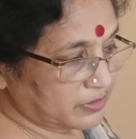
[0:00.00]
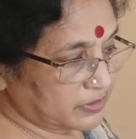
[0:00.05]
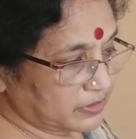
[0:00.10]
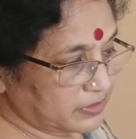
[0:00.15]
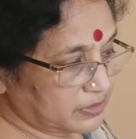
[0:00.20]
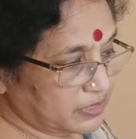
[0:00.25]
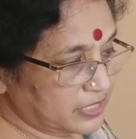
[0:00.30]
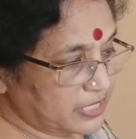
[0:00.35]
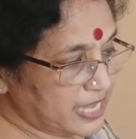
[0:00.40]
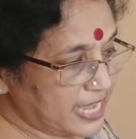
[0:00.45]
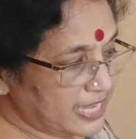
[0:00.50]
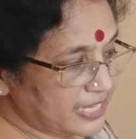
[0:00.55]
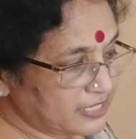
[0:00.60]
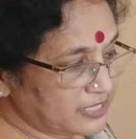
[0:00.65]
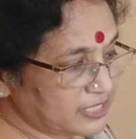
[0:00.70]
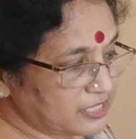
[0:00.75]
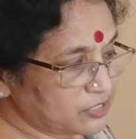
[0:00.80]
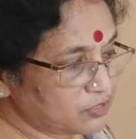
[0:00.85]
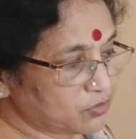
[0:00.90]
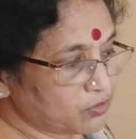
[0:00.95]
The
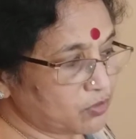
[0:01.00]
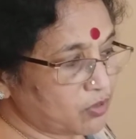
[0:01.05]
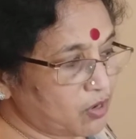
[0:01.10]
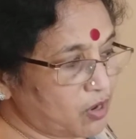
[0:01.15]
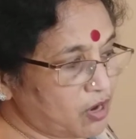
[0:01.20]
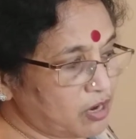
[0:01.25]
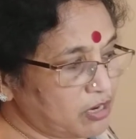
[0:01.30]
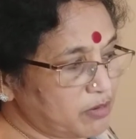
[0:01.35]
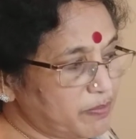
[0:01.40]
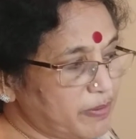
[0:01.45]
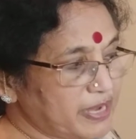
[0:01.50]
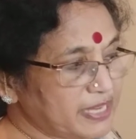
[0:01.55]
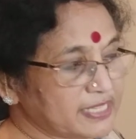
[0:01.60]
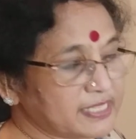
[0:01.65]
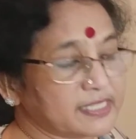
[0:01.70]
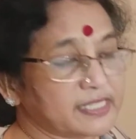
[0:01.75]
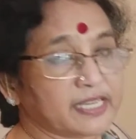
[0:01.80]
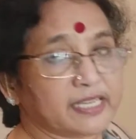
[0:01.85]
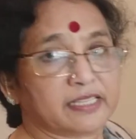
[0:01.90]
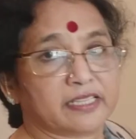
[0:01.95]
diagonals do not
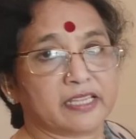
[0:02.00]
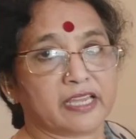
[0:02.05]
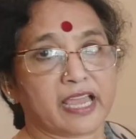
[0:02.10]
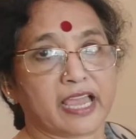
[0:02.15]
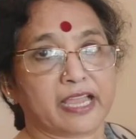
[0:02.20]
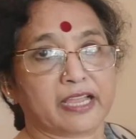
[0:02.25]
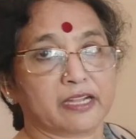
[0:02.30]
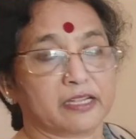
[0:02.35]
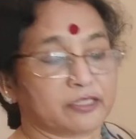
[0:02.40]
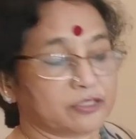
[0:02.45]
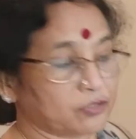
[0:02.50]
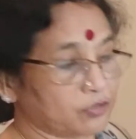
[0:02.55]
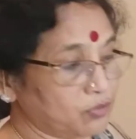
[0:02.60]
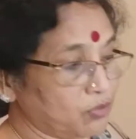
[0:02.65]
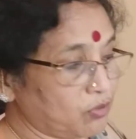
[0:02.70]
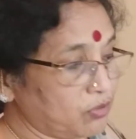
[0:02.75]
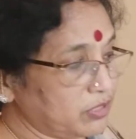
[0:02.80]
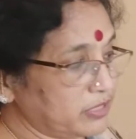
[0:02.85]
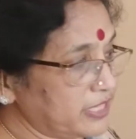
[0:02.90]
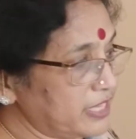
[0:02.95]
bisect the angle. So
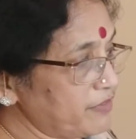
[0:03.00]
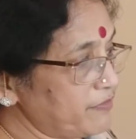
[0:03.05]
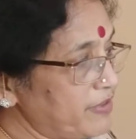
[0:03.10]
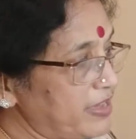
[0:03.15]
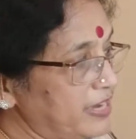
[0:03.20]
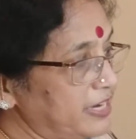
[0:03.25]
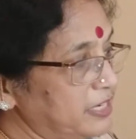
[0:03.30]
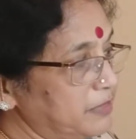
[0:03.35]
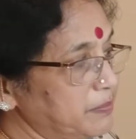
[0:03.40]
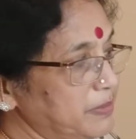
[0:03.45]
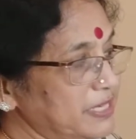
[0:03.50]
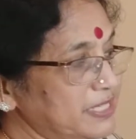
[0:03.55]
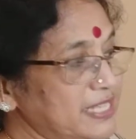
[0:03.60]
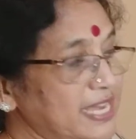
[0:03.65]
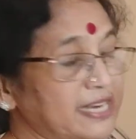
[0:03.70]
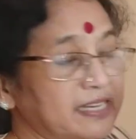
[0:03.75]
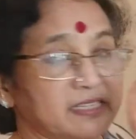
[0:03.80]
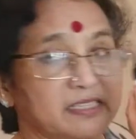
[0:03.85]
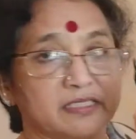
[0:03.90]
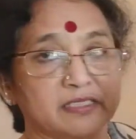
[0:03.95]
don't think where it be
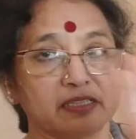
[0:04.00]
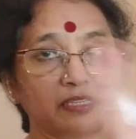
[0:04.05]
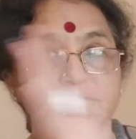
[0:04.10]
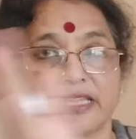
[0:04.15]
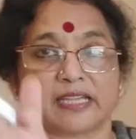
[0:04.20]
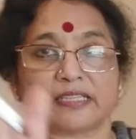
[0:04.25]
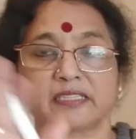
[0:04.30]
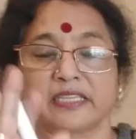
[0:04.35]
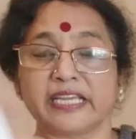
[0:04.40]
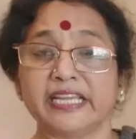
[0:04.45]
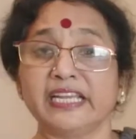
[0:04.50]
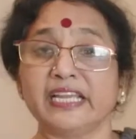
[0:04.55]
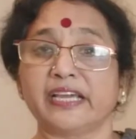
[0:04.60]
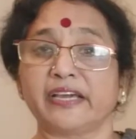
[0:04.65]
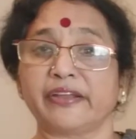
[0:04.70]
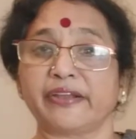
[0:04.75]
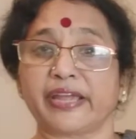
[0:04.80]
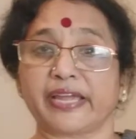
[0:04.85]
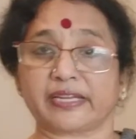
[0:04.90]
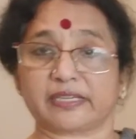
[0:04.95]
that is C. That's
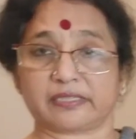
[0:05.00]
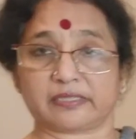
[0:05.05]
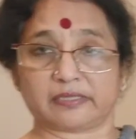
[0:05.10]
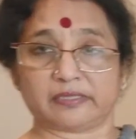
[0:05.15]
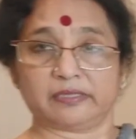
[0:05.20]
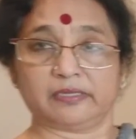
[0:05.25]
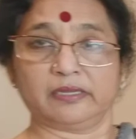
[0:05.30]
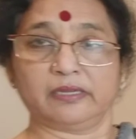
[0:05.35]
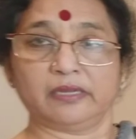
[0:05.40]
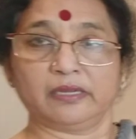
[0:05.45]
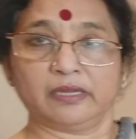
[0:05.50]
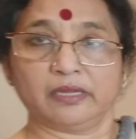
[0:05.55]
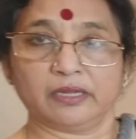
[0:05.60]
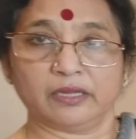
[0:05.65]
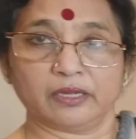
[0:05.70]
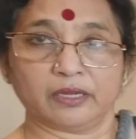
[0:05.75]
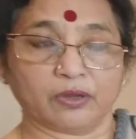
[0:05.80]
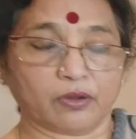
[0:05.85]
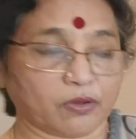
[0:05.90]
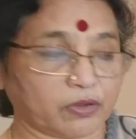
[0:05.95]
incorrect.
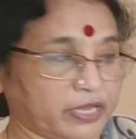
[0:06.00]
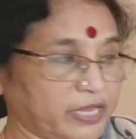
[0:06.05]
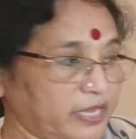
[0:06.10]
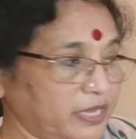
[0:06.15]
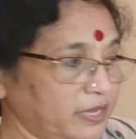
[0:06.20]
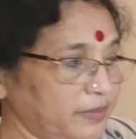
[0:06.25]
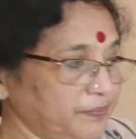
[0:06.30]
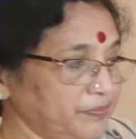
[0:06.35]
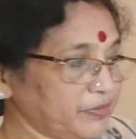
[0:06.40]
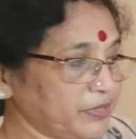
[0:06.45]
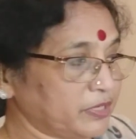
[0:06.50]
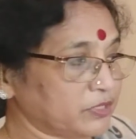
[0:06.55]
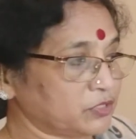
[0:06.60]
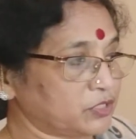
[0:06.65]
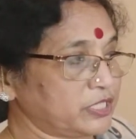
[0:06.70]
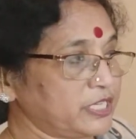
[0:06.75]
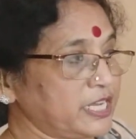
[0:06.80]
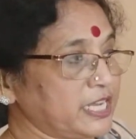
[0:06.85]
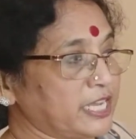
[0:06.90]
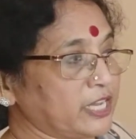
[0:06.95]
Okay?
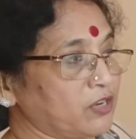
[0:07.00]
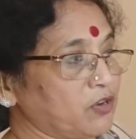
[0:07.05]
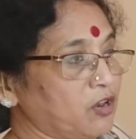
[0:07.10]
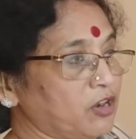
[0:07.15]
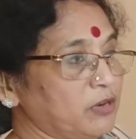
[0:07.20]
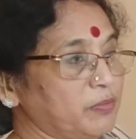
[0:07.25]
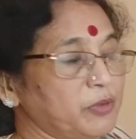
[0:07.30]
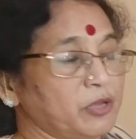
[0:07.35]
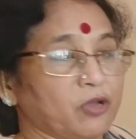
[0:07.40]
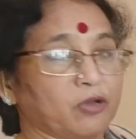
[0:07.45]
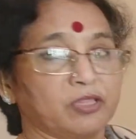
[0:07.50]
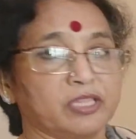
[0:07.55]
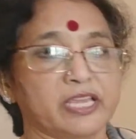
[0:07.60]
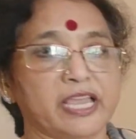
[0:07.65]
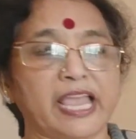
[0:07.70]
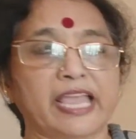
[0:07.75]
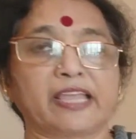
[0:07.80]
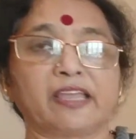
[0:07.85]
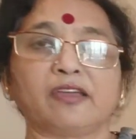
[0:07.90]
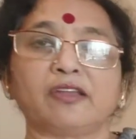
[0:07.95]
C cannot be on the
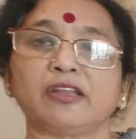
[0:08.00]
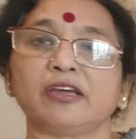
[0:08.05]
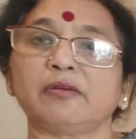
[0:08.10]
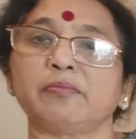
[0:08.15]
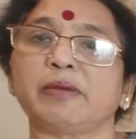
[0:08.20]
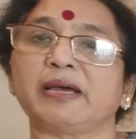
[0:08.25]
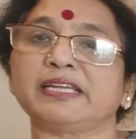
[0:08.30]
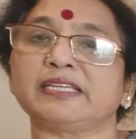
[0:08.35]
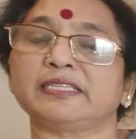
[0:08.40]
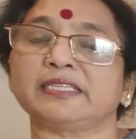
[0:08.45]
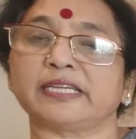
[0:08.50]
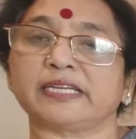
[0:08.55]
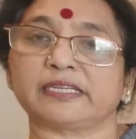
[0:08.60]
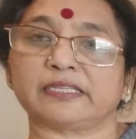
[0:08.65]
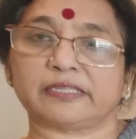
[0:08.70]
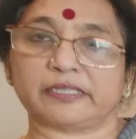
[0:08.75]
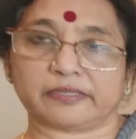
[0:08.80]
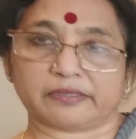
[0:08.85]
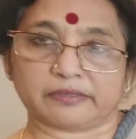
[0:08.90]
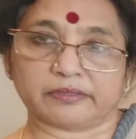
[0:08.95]
angular
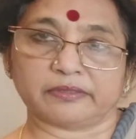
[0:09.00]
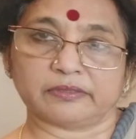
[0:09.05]
bisector.